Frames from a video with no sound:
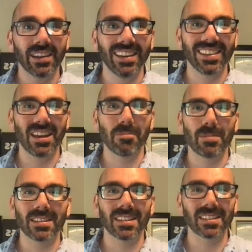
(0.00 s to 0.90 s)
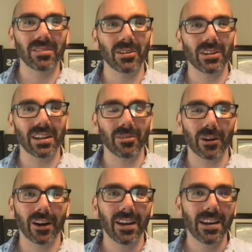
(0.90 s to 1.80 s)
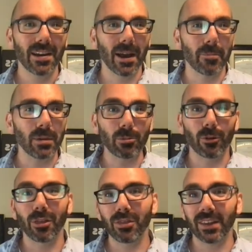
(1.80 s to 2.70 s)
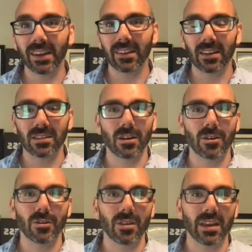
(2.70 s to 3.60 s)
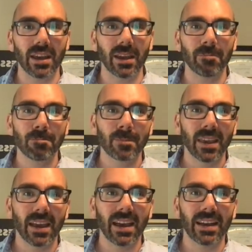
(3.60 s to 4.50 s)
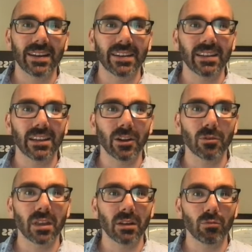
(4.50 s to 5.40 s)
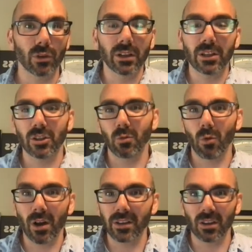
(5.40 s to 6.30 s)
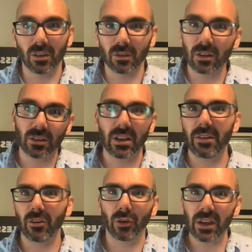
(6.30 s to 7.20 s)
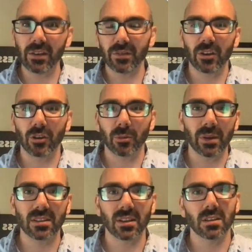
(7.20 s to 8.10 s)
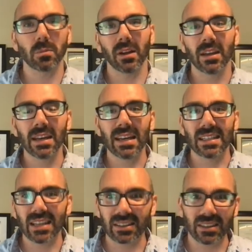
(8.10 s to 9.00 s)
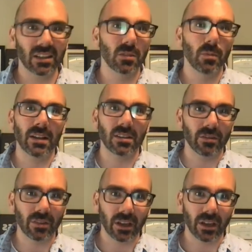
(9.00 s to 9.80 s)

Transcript: the business community where uh, people think as though they uh, you know, they really just want a seven or eight figure business, but is at the expense of like